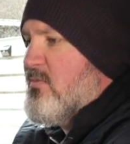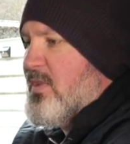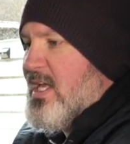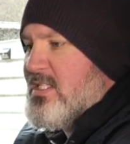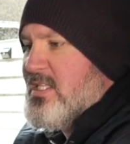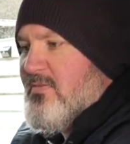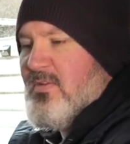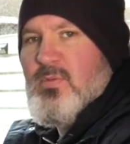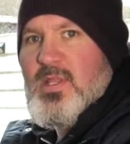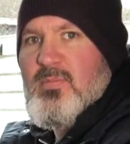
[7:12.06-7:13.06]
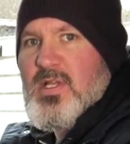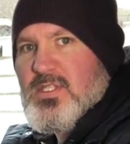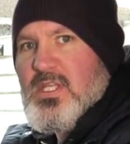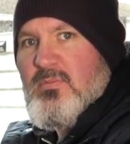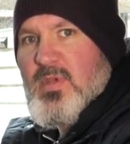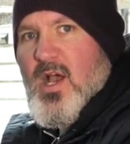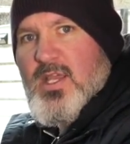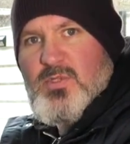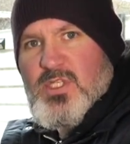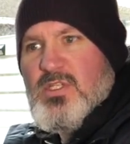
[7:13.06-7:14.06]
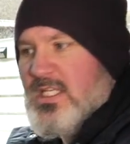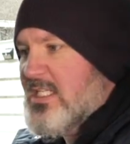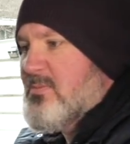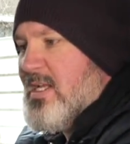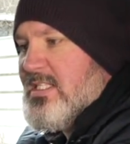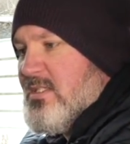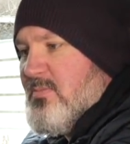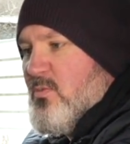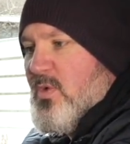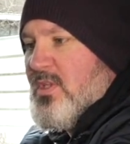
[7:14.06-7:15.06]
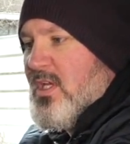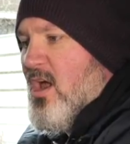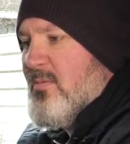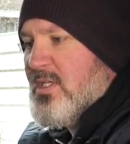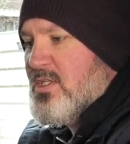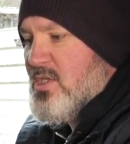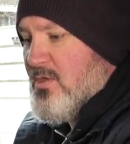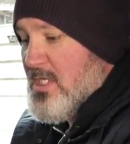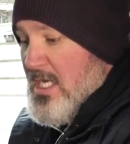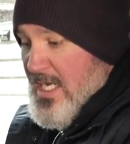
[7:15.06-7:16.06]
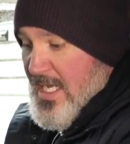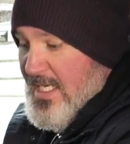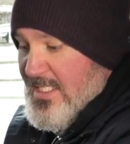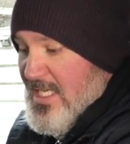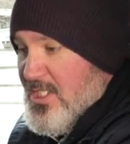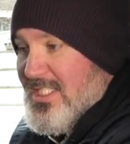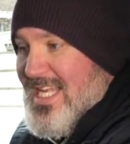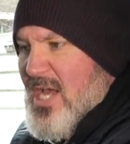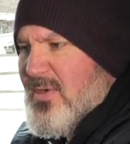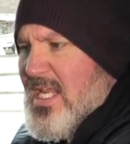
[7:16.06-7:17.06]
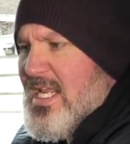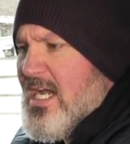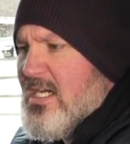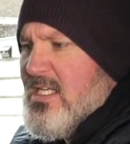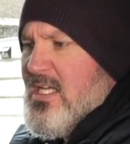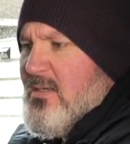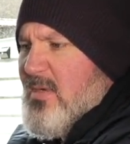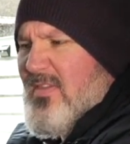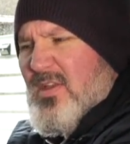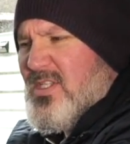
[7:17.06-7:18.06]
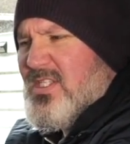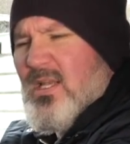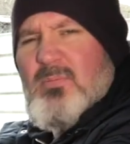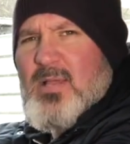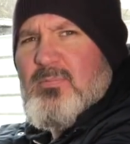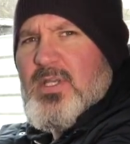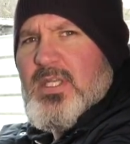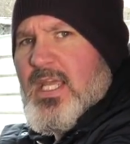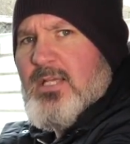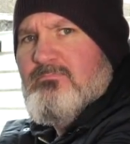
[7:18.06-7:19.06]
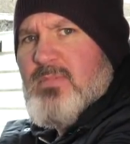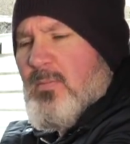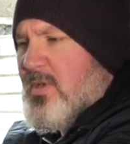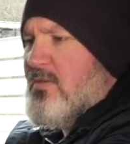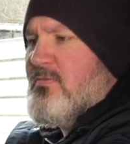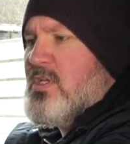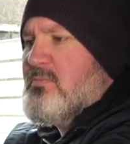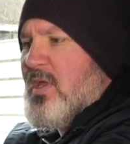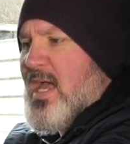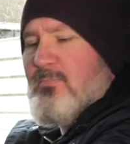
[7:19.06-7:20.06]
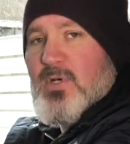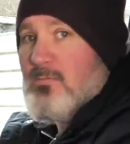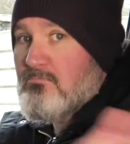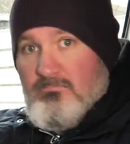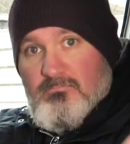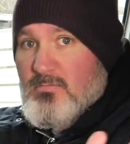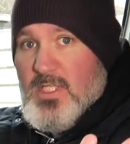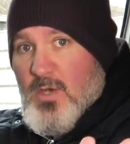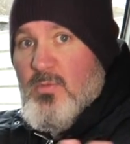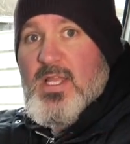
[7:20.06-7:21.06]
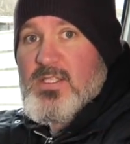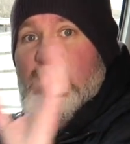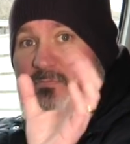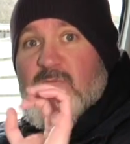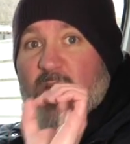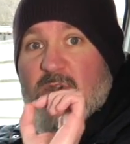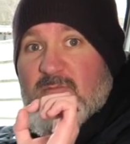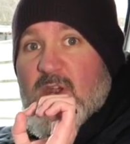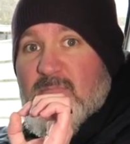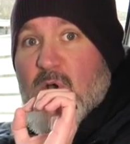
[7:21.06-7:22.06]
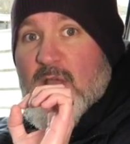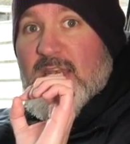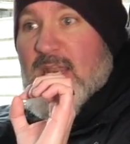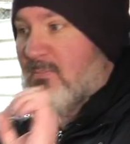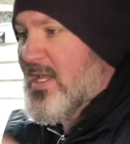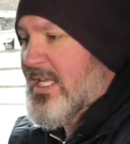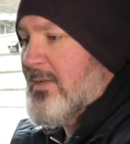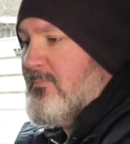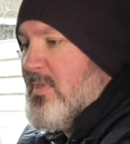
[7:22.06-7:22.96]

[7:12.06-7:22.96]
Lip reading: well, that's definitely where the button's going to be. I would usually expect it to be with the climate controls. It is actually down here, and there's still a blank button here. I'm a bit confused by that, but you know, it's very, very minor nitpicking.